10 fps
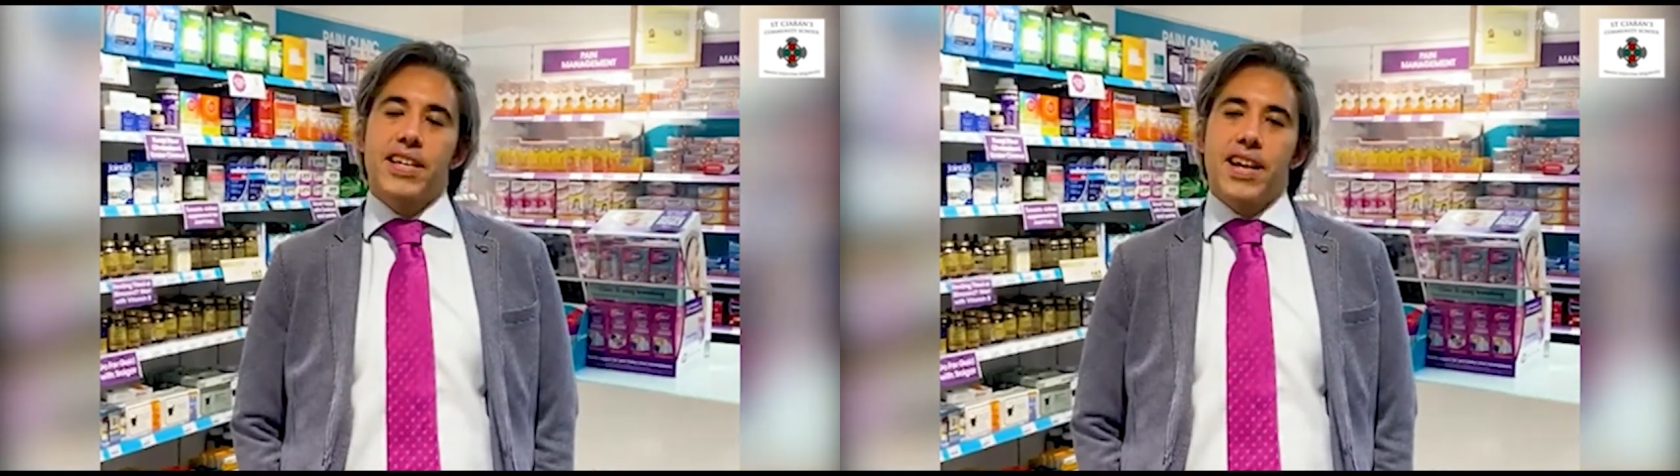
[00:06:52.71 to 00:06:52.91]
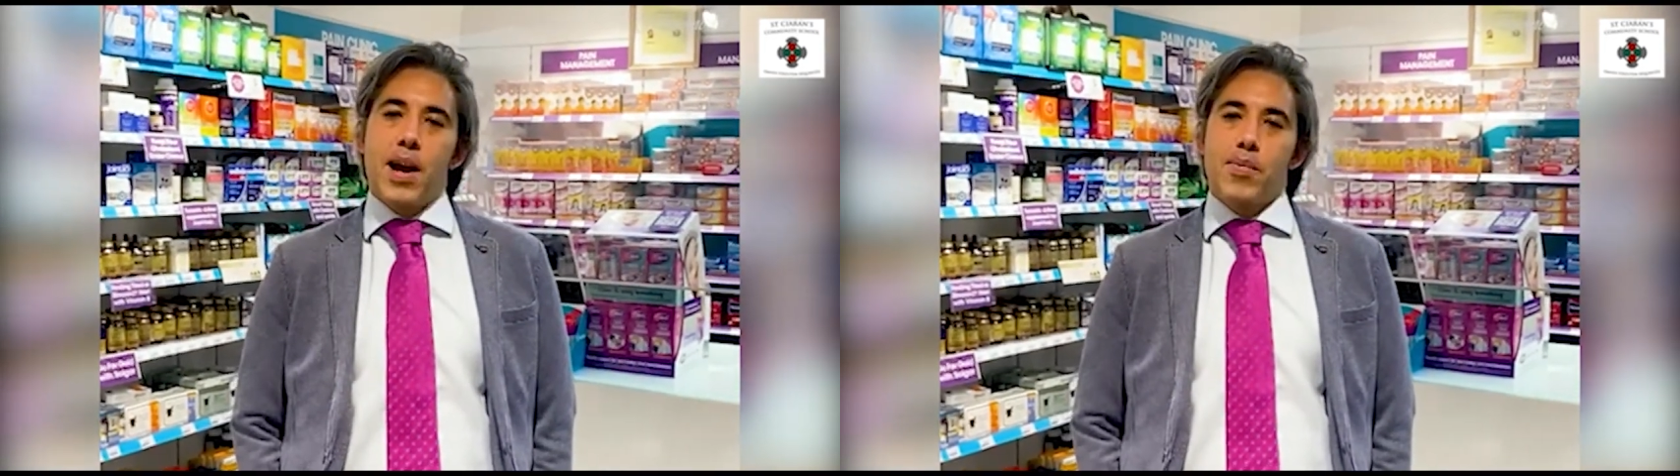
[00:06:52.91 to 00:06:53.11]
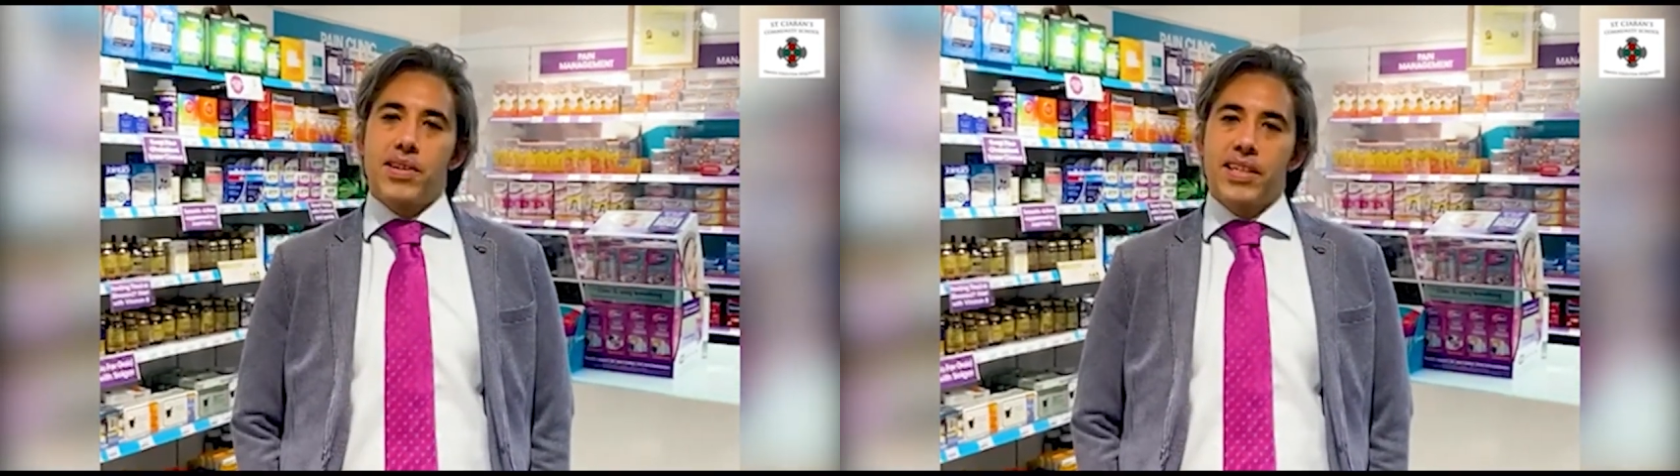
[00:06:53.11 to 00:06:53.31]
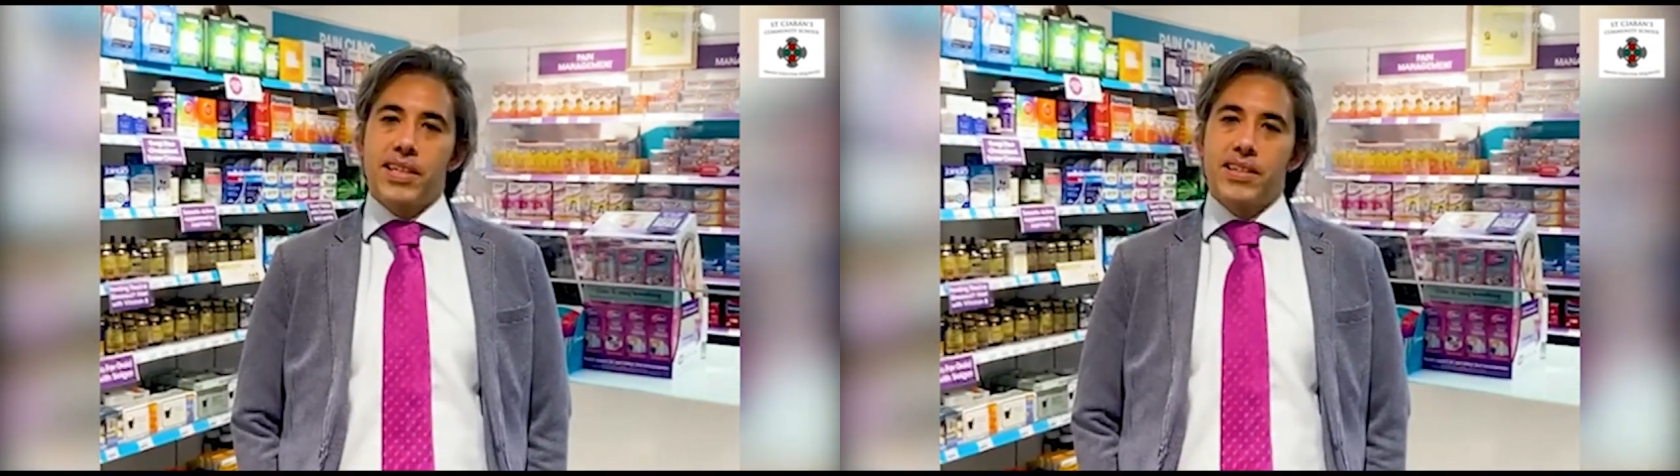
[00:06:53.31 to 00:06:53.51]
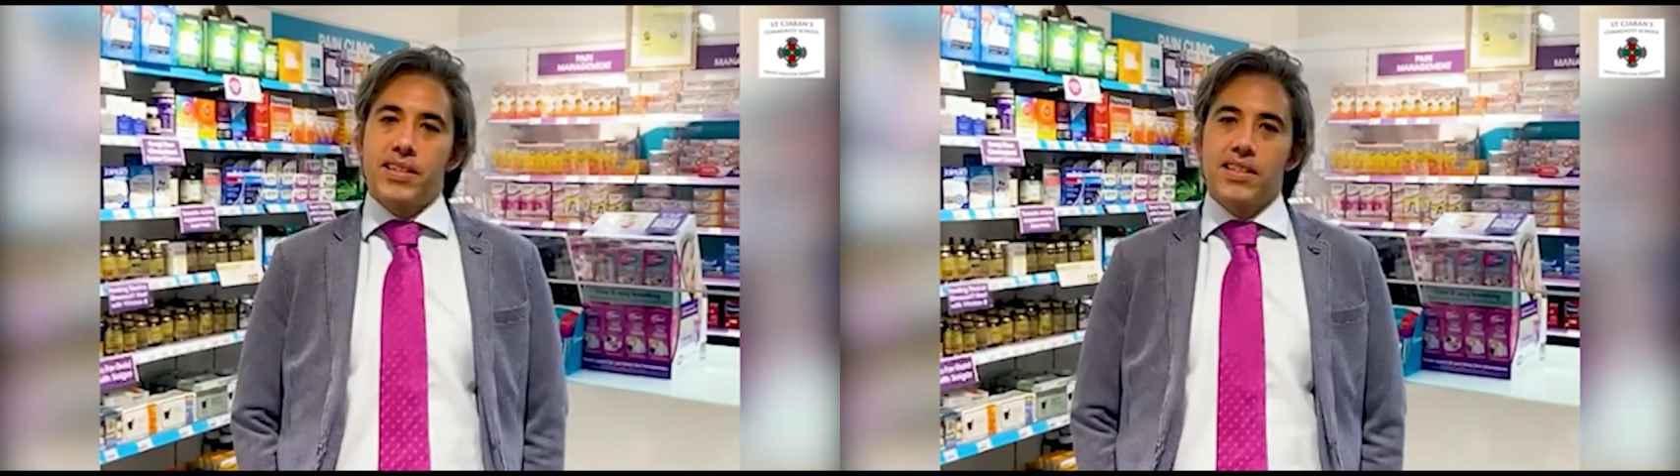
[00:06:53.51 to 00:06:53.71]
in
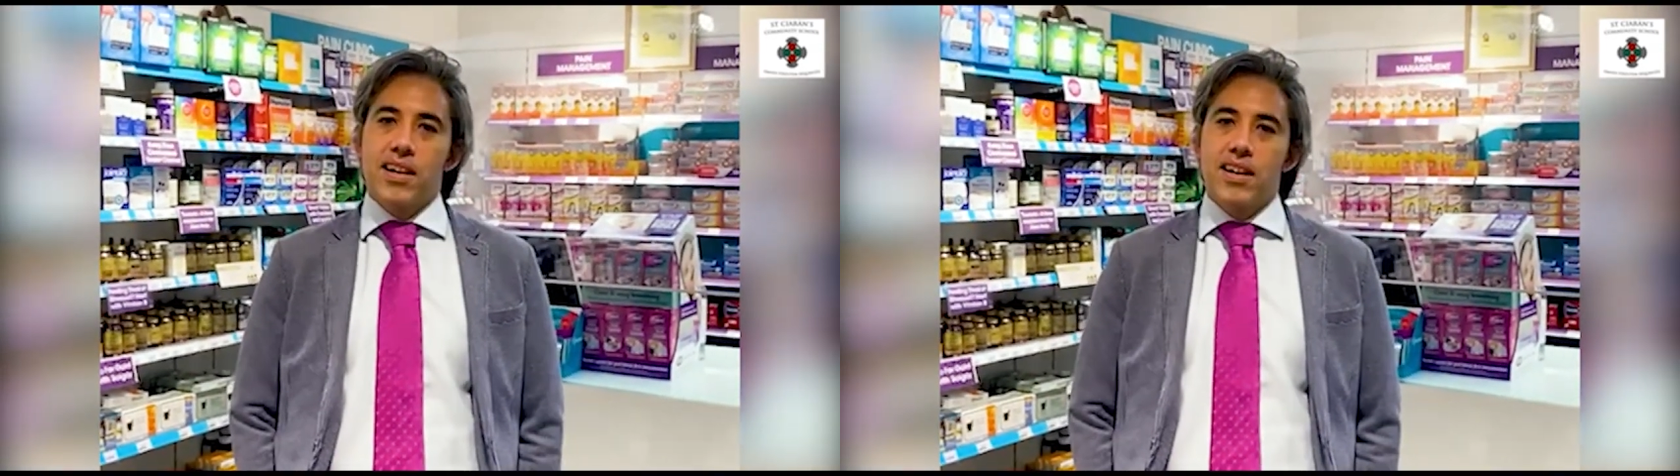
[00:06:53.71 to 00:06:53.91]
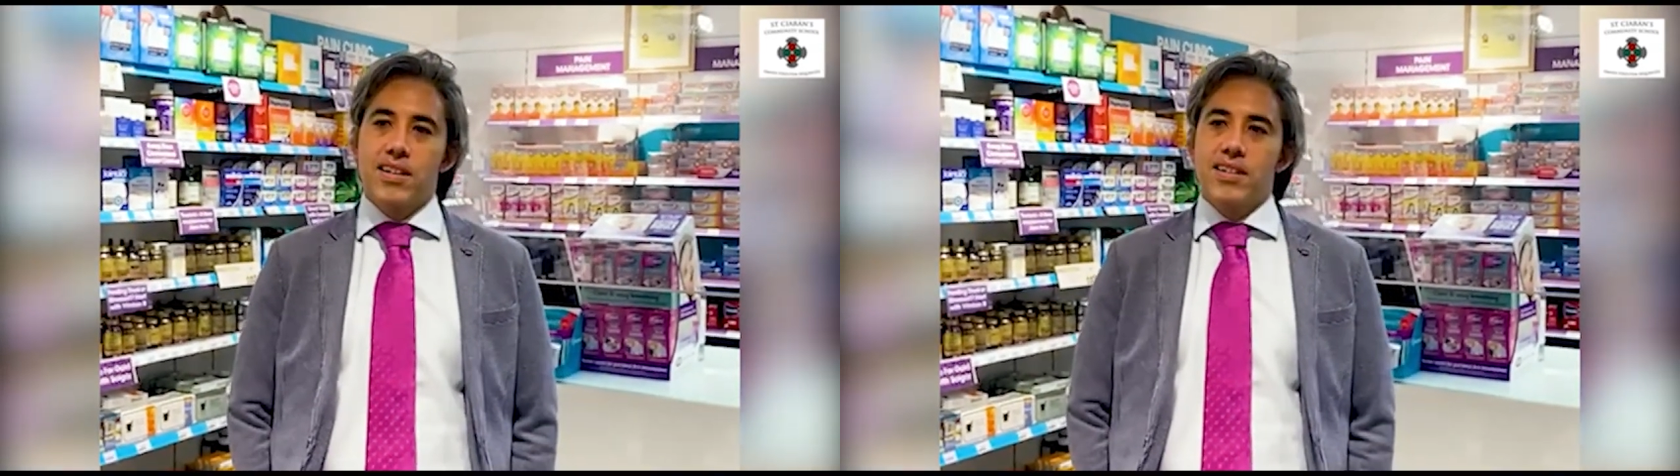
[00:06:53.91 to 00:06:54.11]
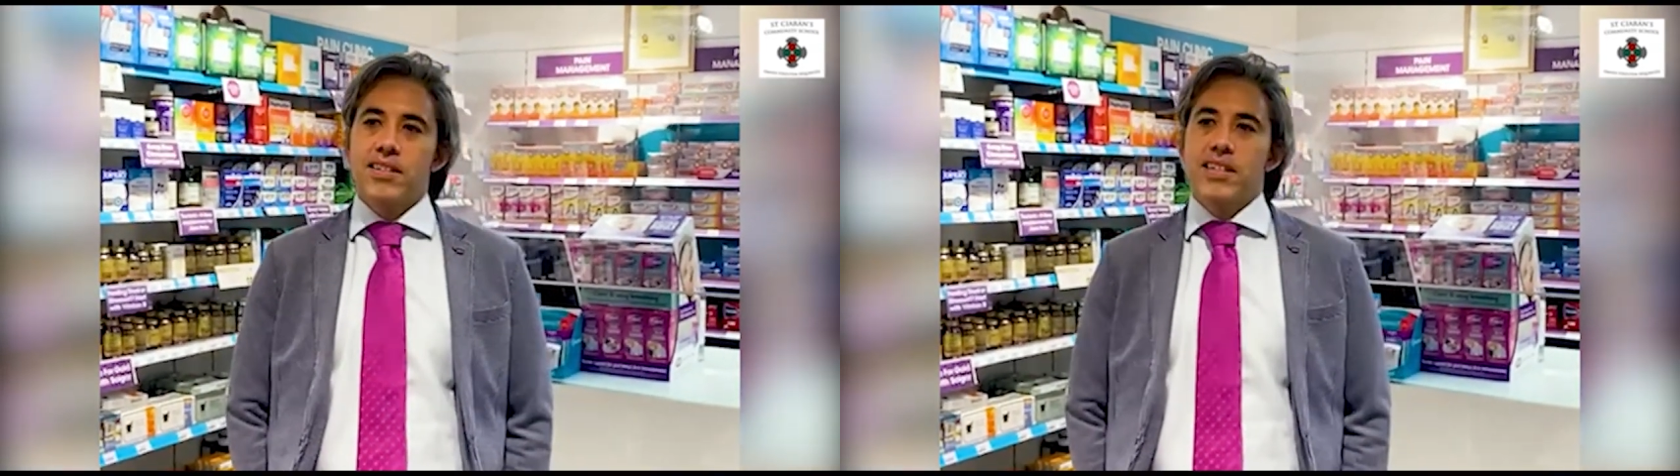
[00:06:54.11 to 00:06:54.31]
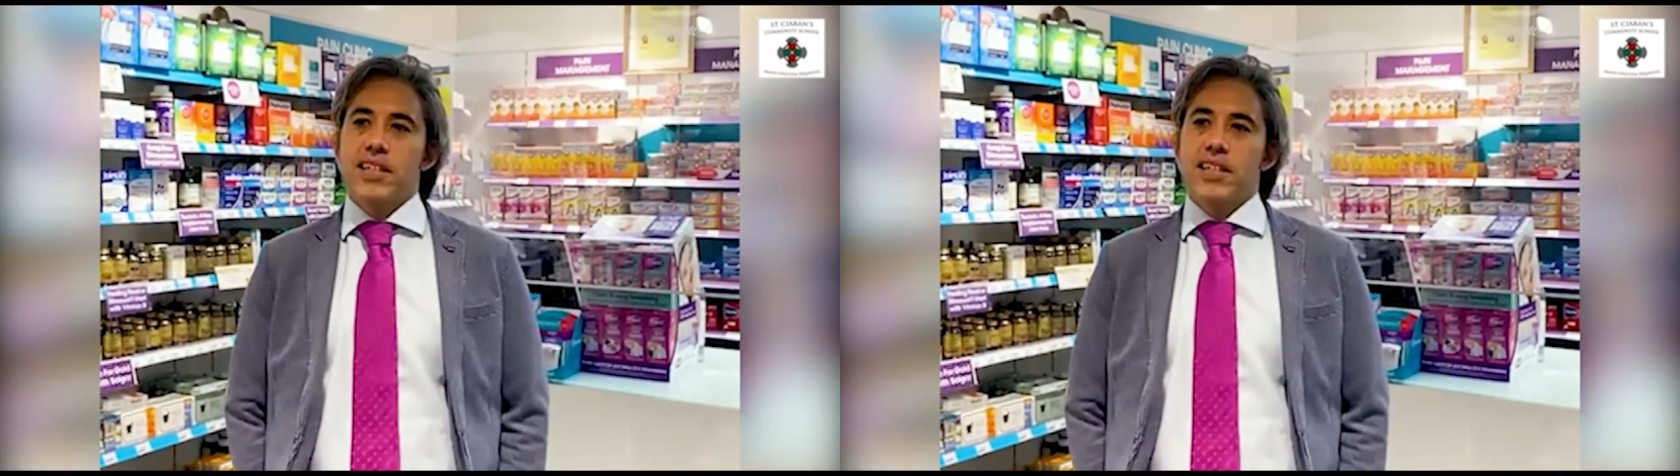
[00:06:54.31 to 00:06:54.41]
Aberdeen in Scotland